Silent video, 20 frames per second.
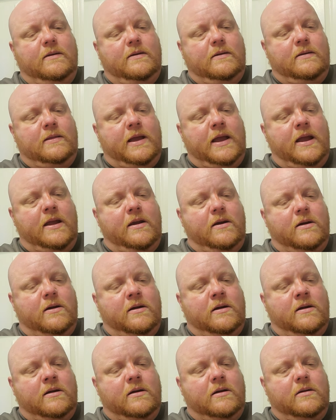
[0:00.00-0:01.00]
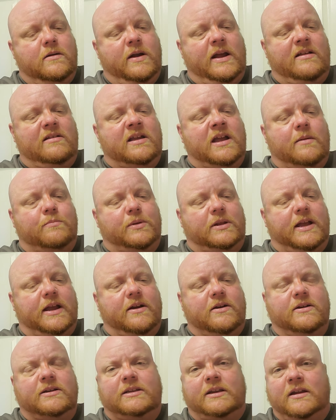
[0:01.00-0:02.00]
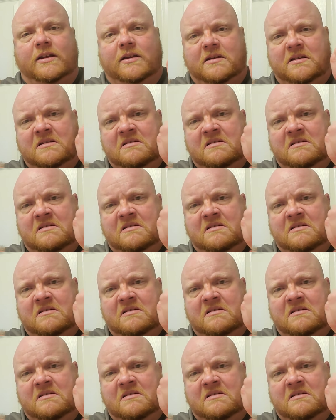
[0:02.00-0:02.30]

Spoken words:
layer, well, a couple layers,